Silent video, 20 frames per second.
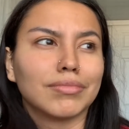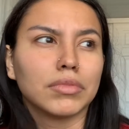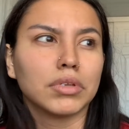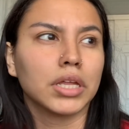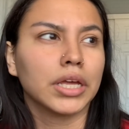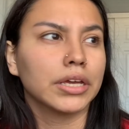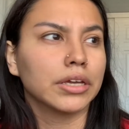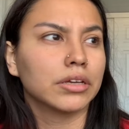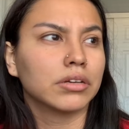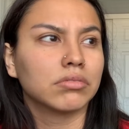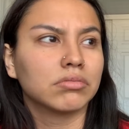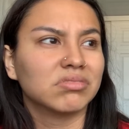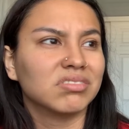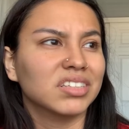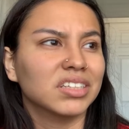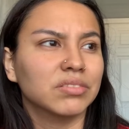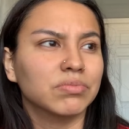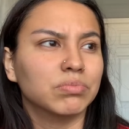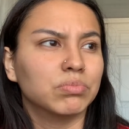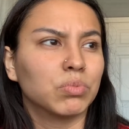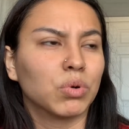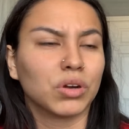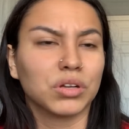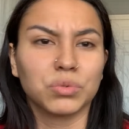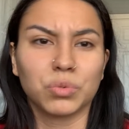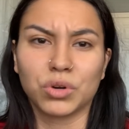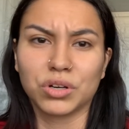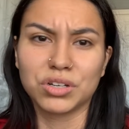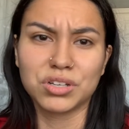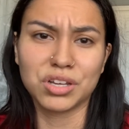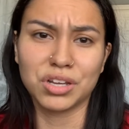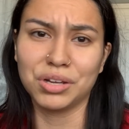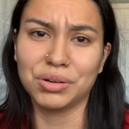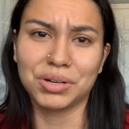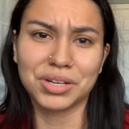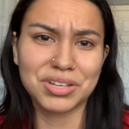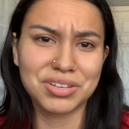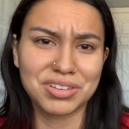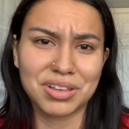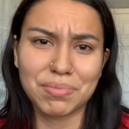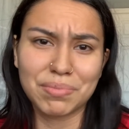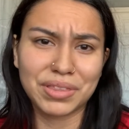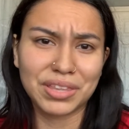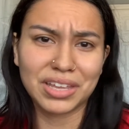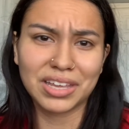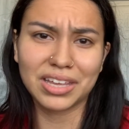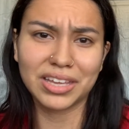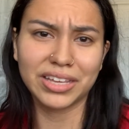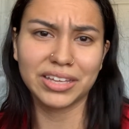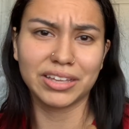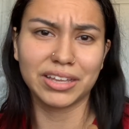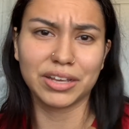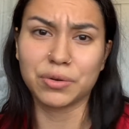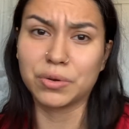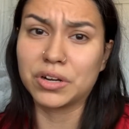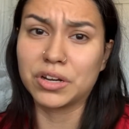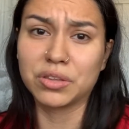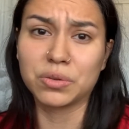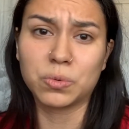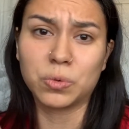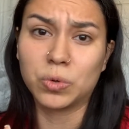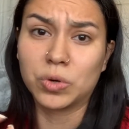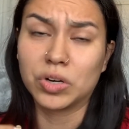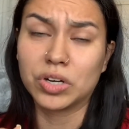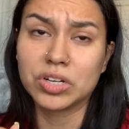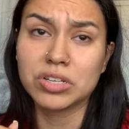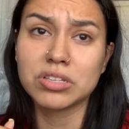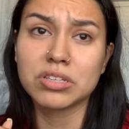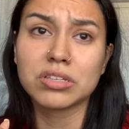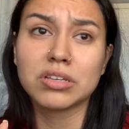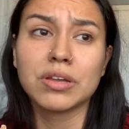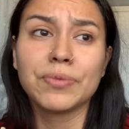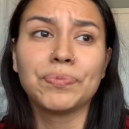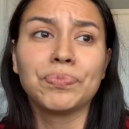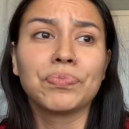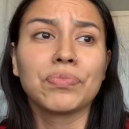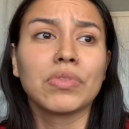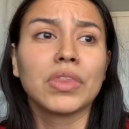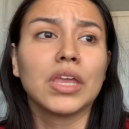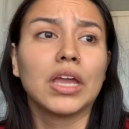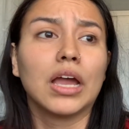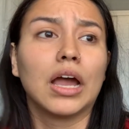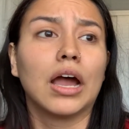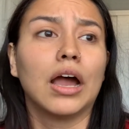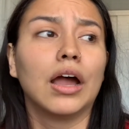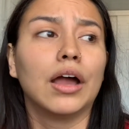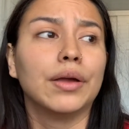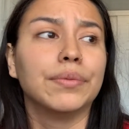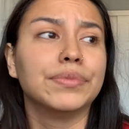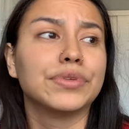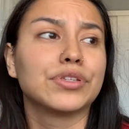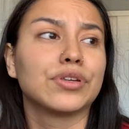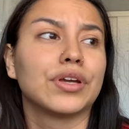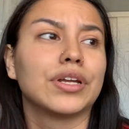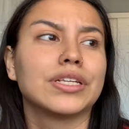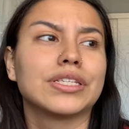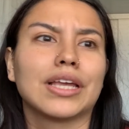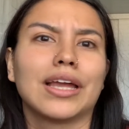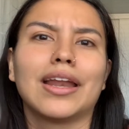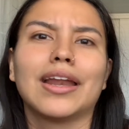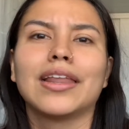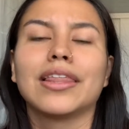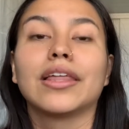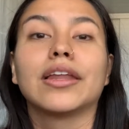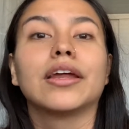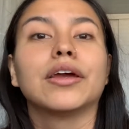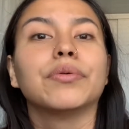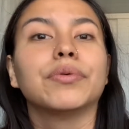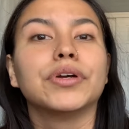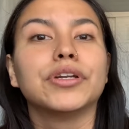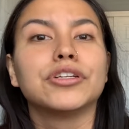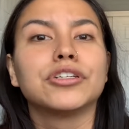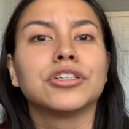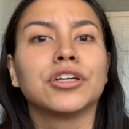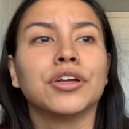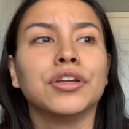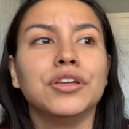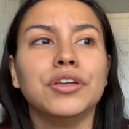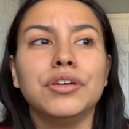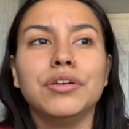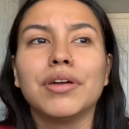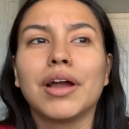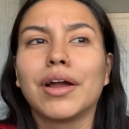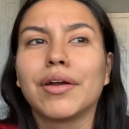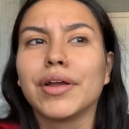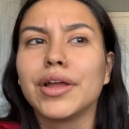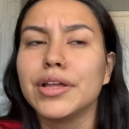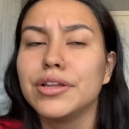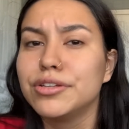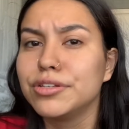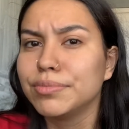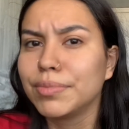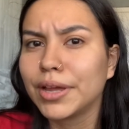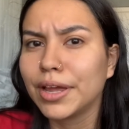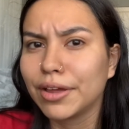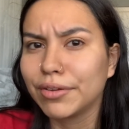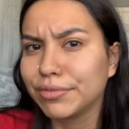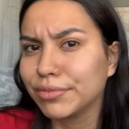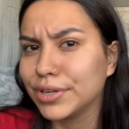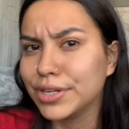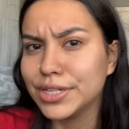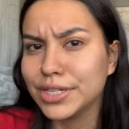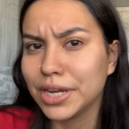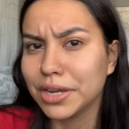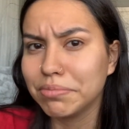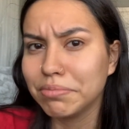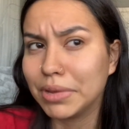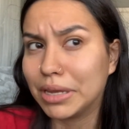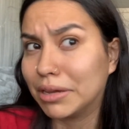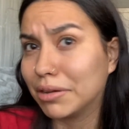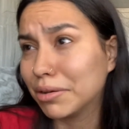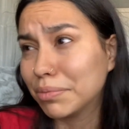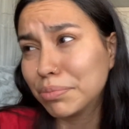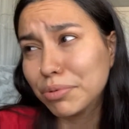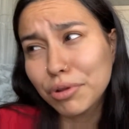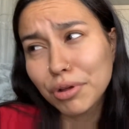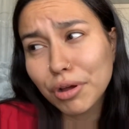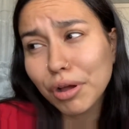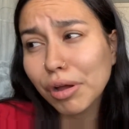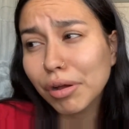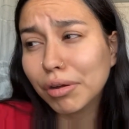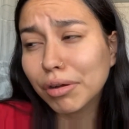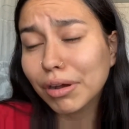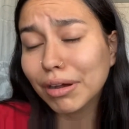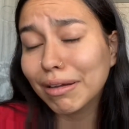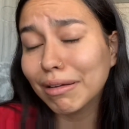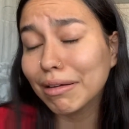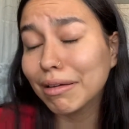like the World War II or something, like one of the wars. So I decided that I would show you how I do my everyday makeup look.